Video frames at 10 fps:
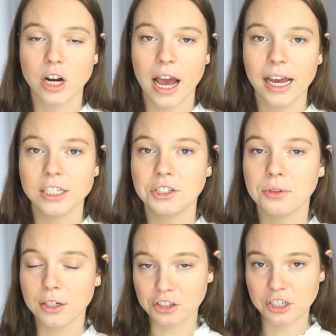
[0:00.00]
trying to
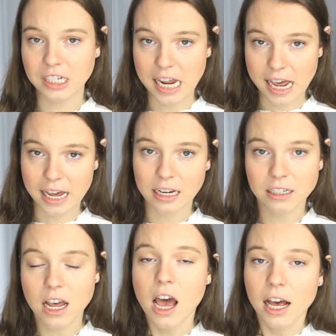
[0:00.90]
understand
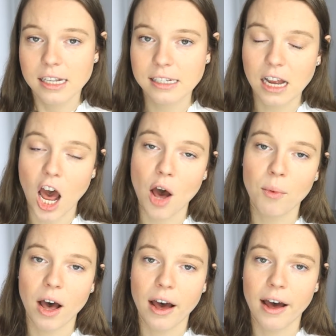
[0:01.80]
some
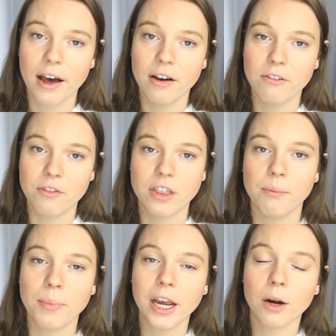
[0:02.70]
of the
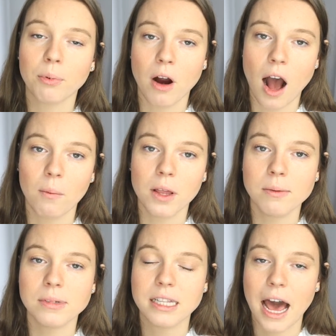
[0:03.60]
bigger
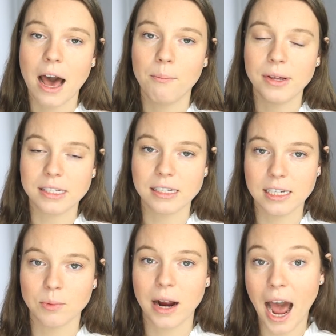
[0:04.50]
problems that
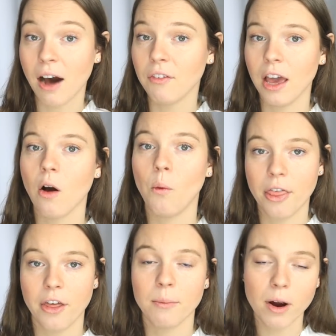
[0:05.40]
businesses were having with
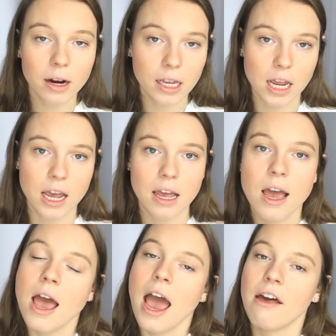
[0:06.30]
their marketing.
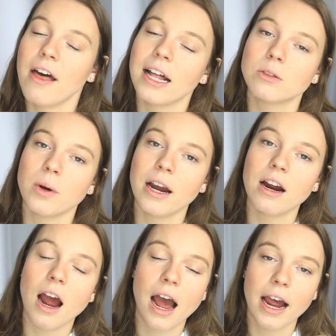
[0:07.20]
And that's
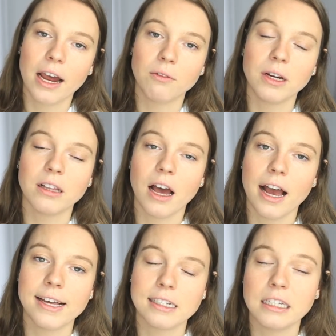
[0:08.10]
where I
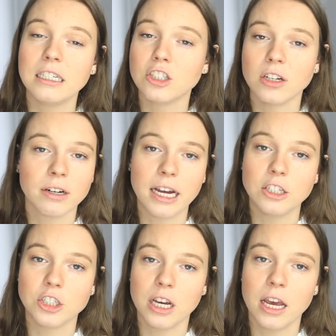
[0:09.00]
realized lead
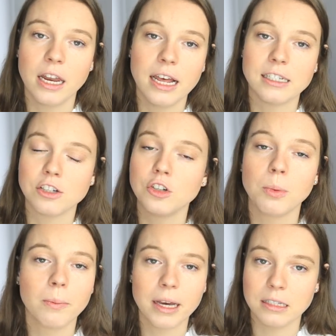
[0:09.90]
generation is a
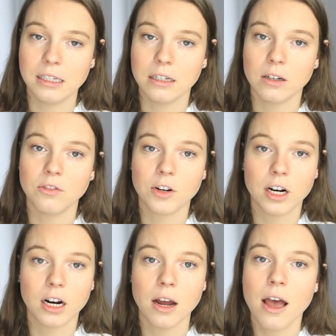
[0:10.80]
super big deal
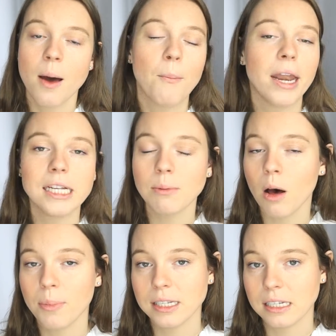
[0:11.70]
for many small
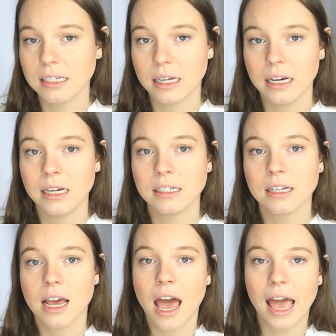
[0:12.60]
businesses,
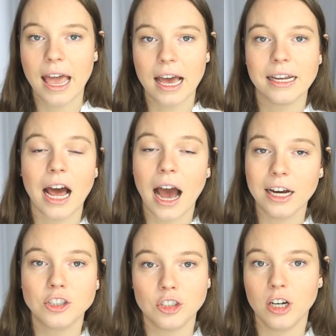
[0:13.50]
and I
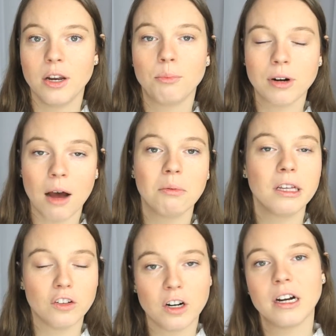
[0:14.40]
should probably
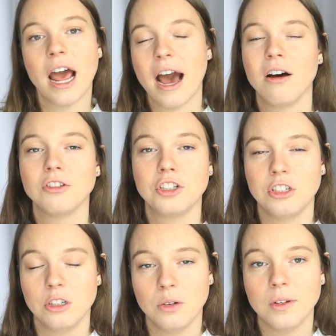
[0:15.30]
learn how
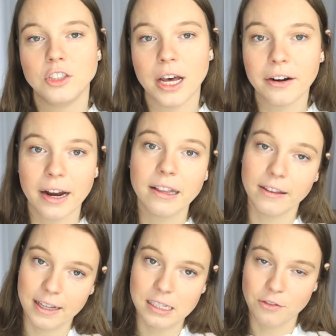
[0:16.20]
to generate
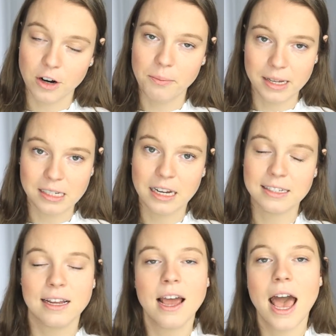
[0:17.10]
leads for a
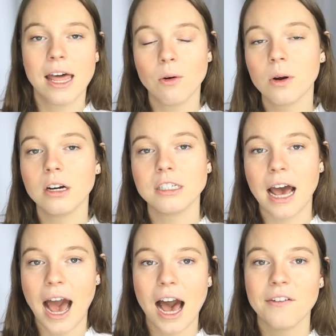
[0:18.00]
business in order to
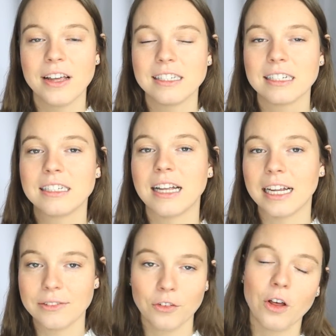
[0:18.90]
have a
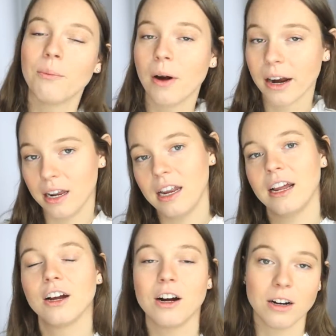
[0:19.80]
successful
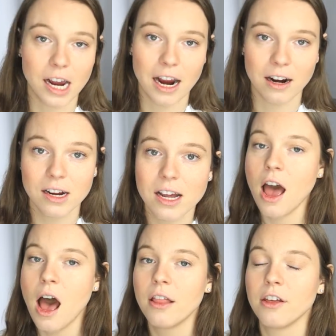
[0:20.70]
marketing career.
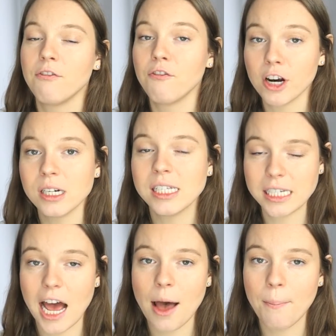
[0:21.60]
The first
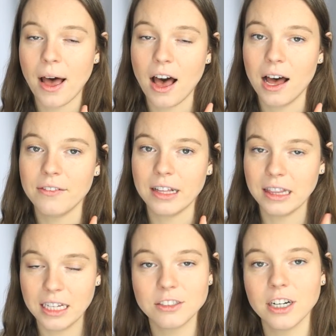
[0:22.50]
step of a
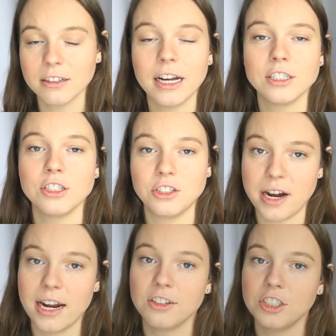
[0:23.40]
lead generation
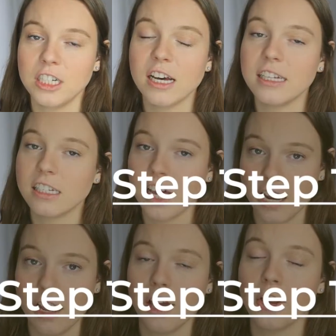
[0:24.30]
strategy is
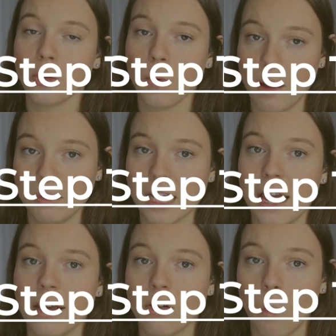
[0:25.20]
getting your website in